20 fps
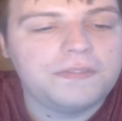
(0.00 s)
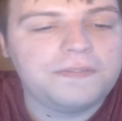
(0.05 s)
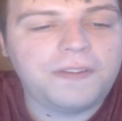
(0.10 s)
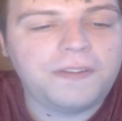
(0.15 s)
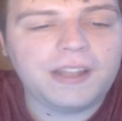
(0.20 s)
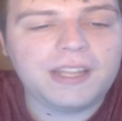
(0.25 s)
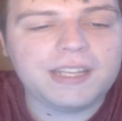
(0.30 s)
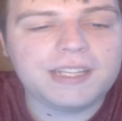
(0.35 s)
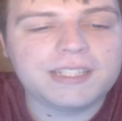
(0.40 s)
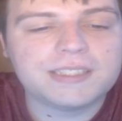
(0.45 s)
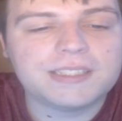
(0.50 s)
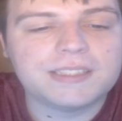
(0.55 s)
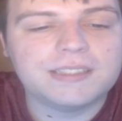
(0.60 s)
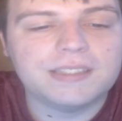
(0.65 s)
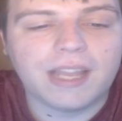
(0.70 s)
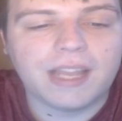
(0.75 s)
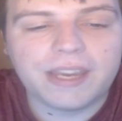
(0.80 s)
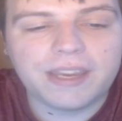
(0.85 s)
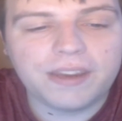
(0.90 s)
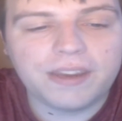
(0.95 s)
Felix
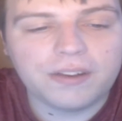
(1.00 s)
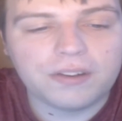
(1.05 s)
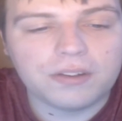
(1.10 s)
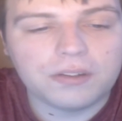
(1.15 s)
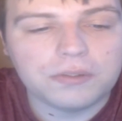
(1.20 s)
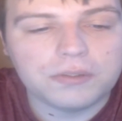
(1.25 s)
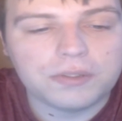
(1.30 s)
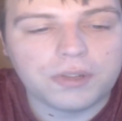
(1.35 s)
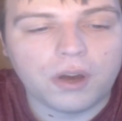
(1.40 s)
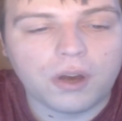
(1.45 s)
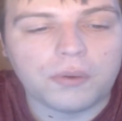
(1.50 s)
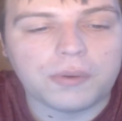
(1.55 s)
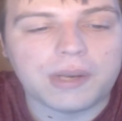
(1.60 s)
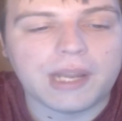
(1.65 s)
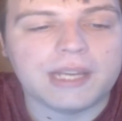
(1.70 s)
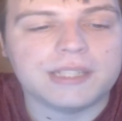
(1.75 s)
Langiel, known